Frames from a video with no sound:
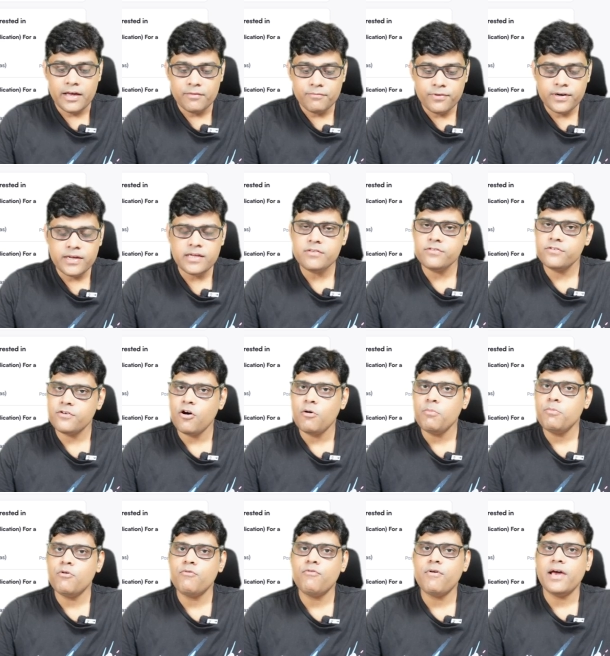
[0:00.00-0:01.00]
every
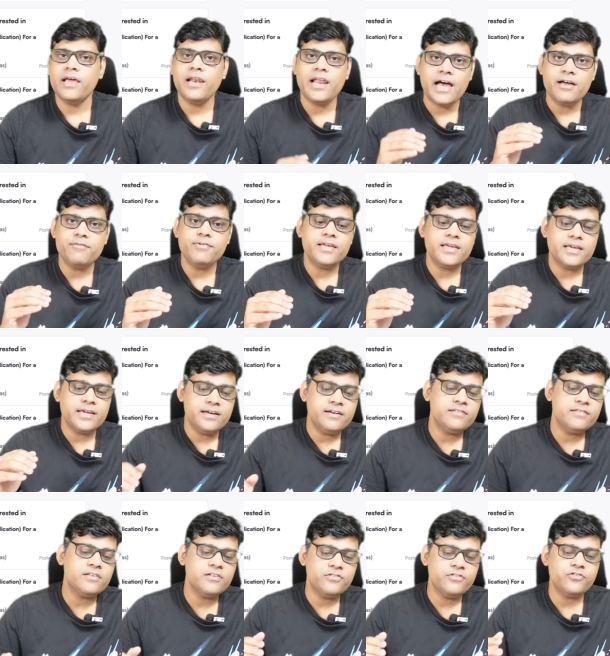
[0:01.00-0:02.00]
job profile having
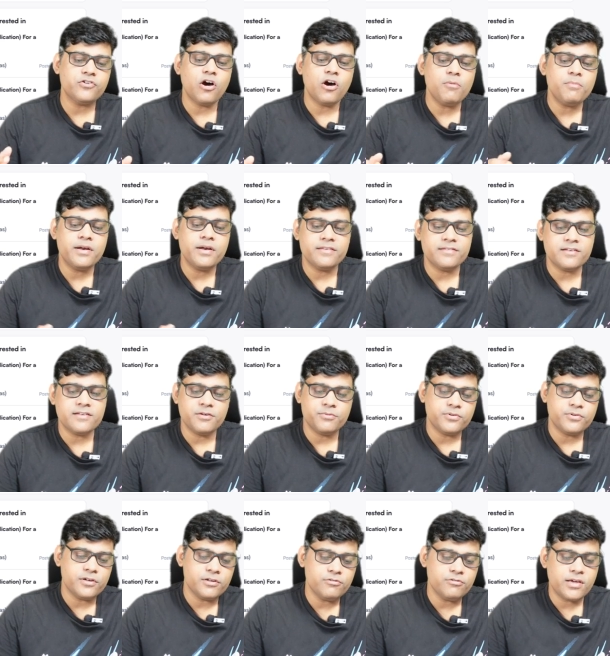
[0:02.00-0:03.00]
its job
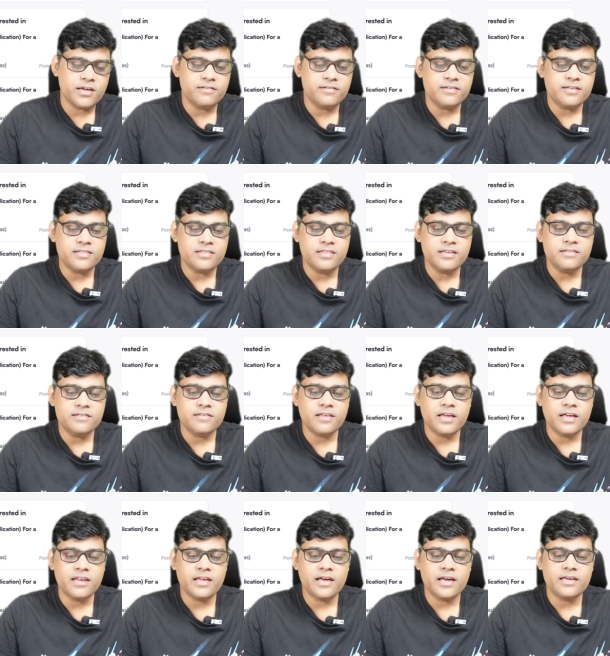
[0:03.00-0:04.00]
description you can see this
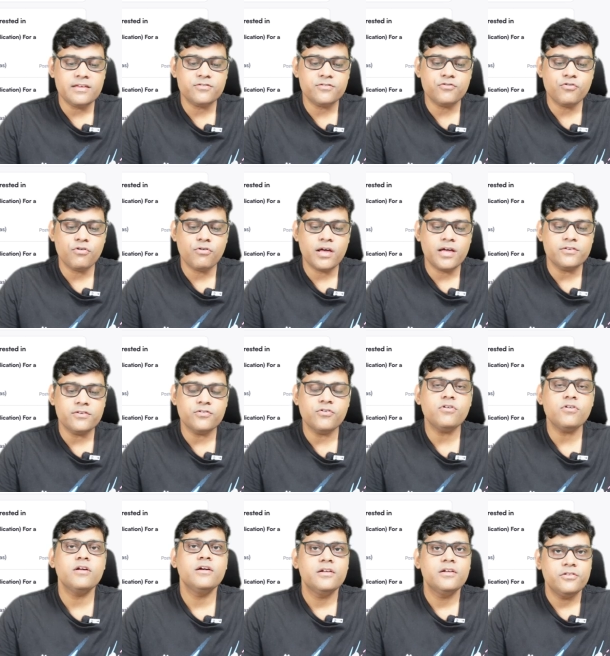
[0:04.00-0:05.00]
area is known as
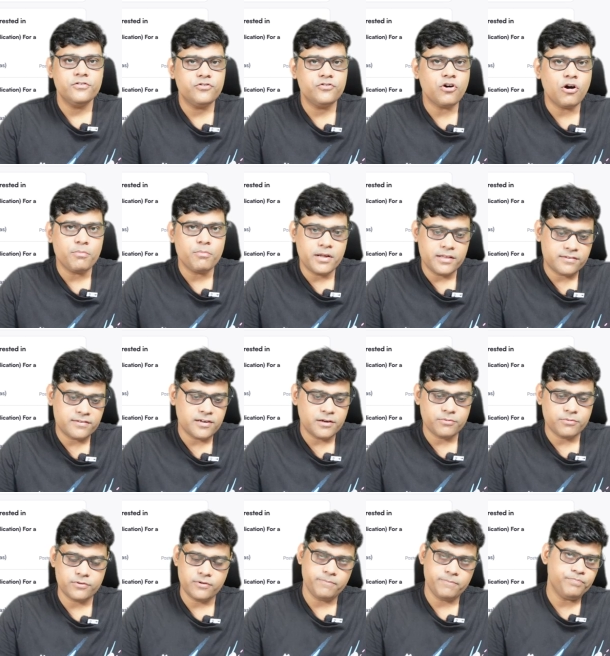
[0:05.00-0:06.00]
your job
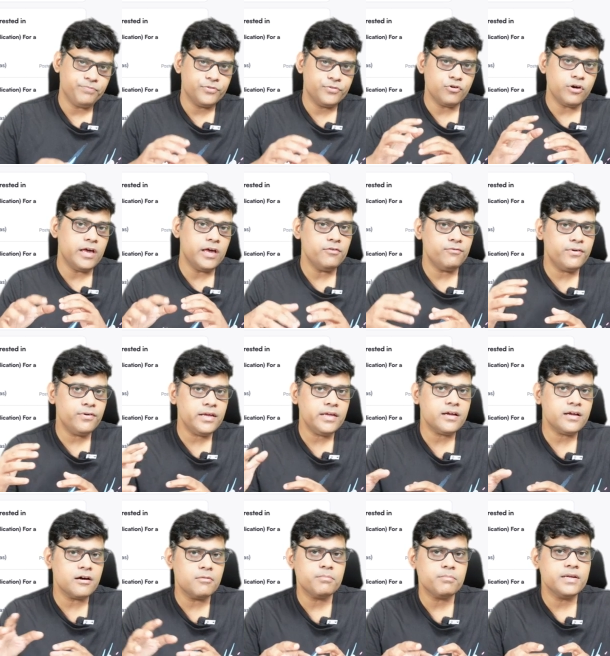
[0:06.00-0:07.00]
description so every
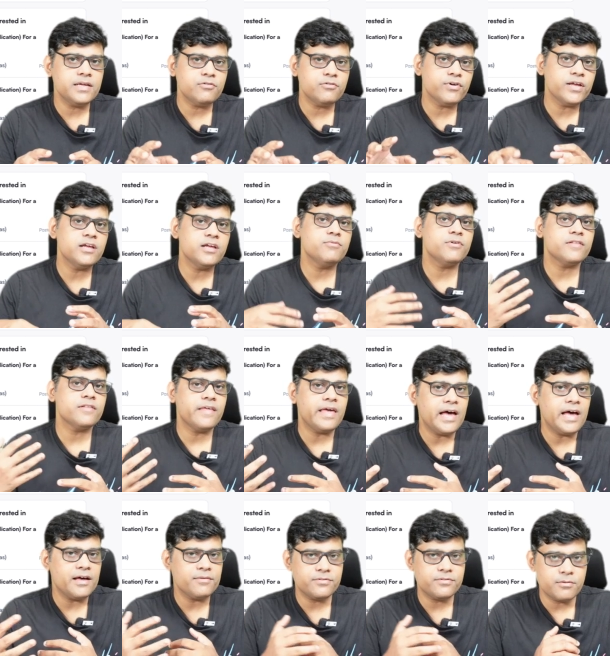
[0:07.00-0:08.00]
company whenever they
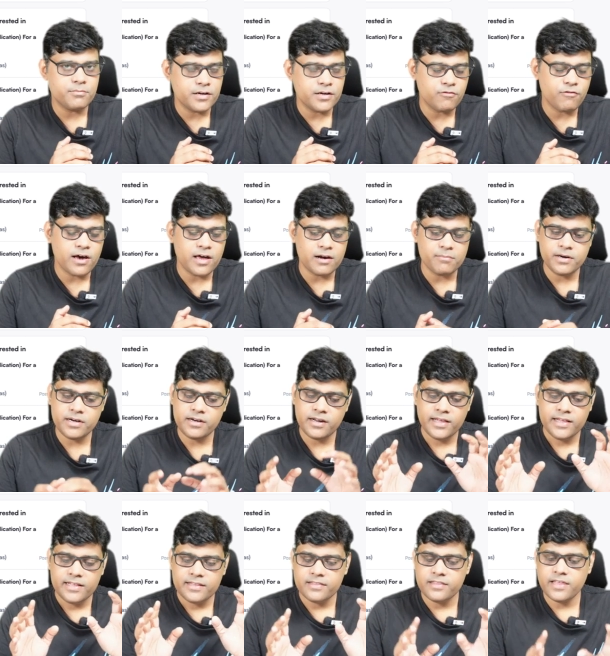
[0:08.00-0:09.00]
have some requirement
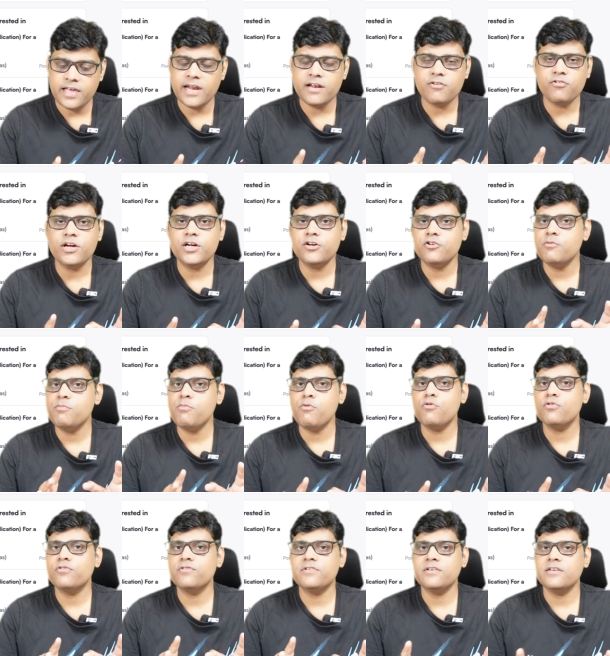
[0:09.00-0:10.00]
they are going to
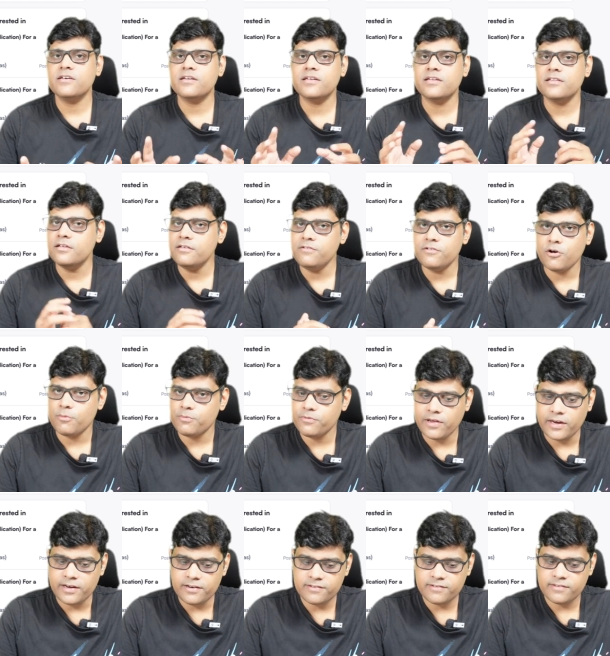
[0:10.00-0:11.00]
post here in the job
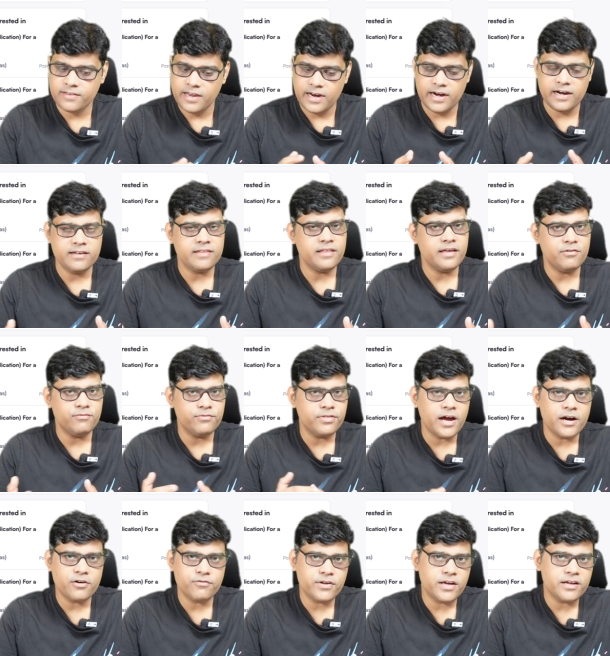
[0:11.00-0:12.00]
sites and they,
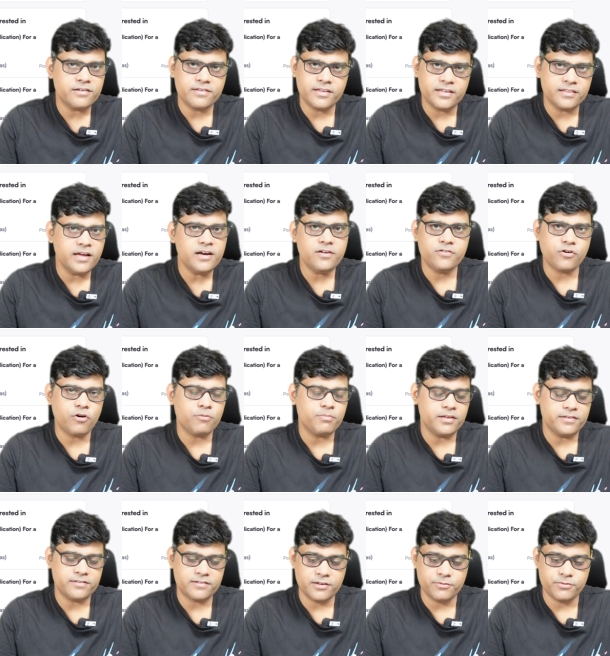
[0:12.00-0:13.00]
that we are saying that job
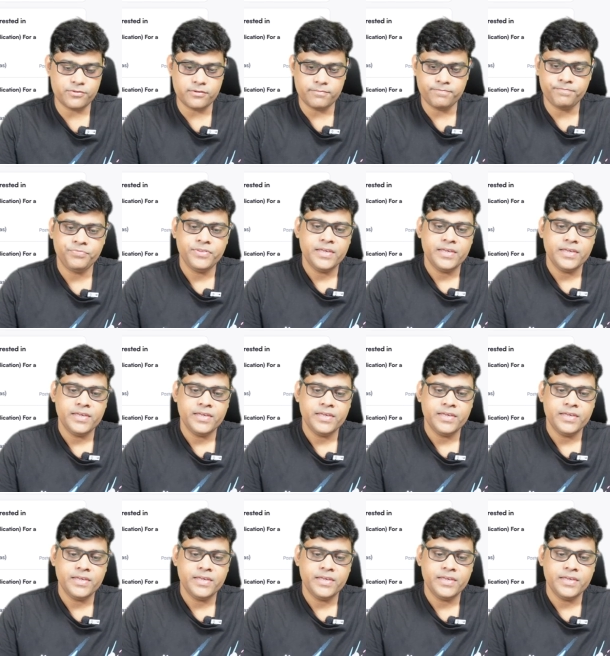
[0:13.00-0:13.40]
description.